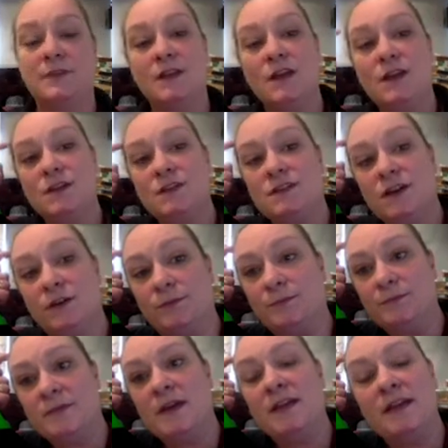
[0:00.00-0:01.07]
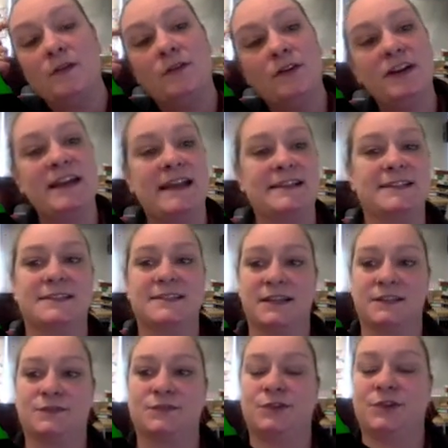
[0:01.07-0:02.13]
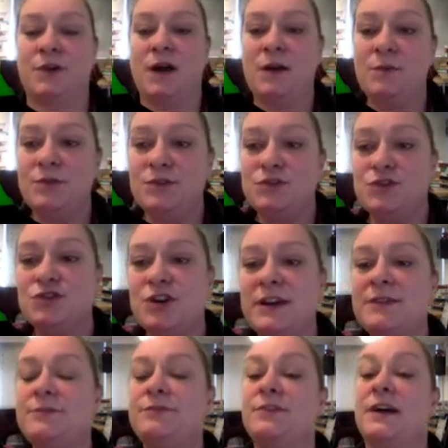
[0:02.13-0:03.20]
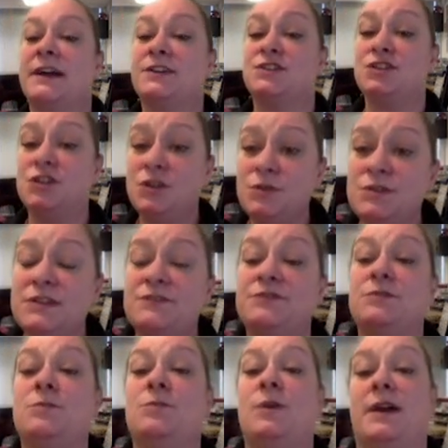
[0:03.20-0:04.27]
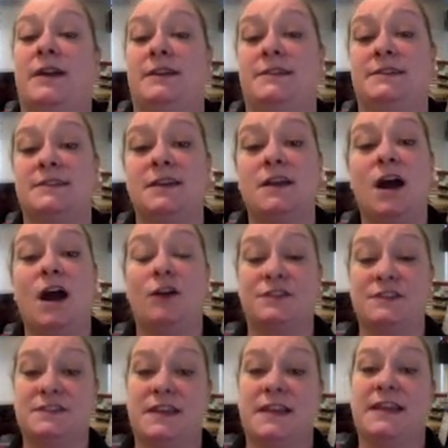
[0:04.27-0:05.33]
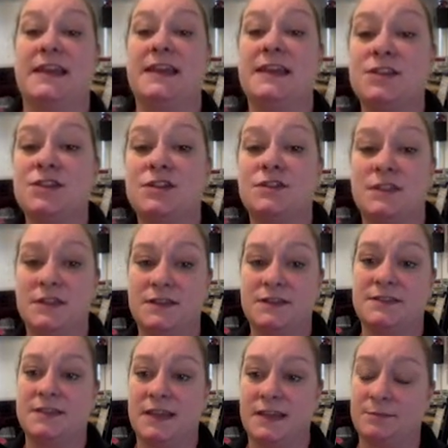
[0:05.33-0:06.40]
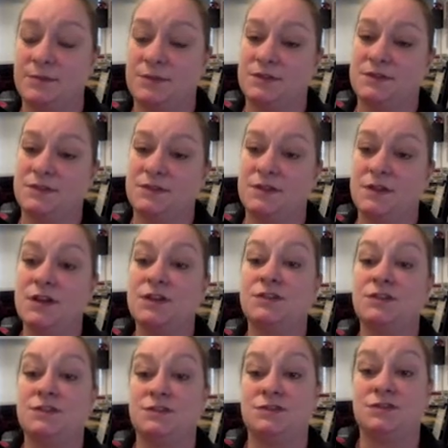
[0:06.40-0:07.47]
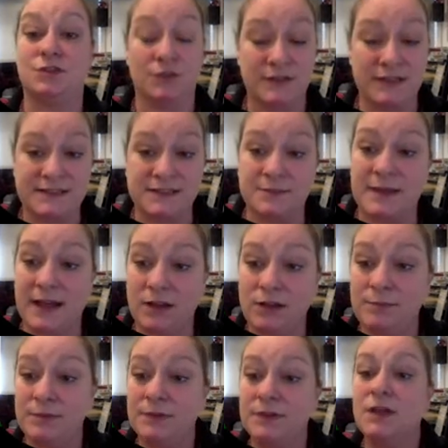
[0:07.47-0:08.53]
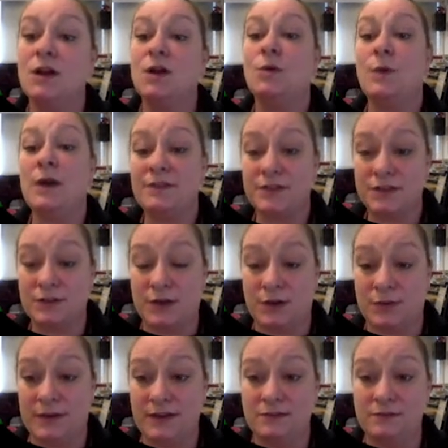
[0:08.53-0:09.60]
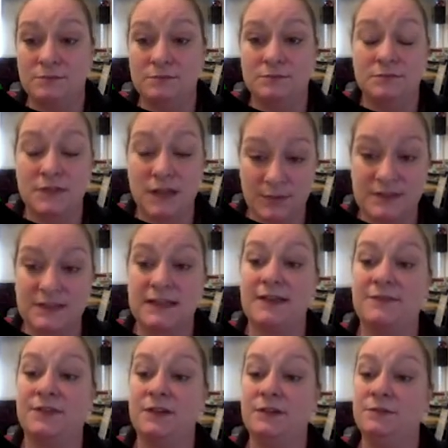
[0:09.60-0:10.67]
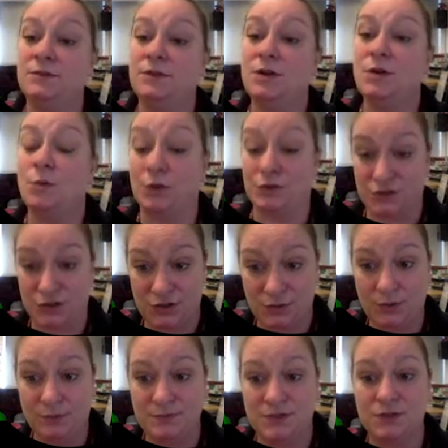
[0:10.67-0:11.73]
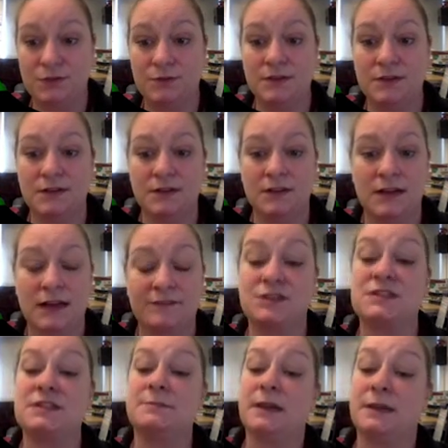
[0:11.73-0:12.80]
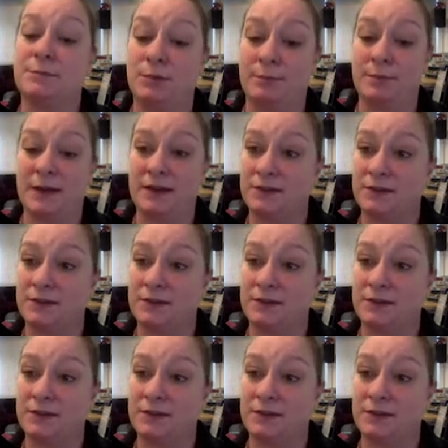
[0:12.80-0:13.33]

So, I've got an exercise for you. I want you to try and find 2 different ways of saying each of these statements. Do you need some help? Where are you going? That was clever. What are you up to? Have you seen my bum bag?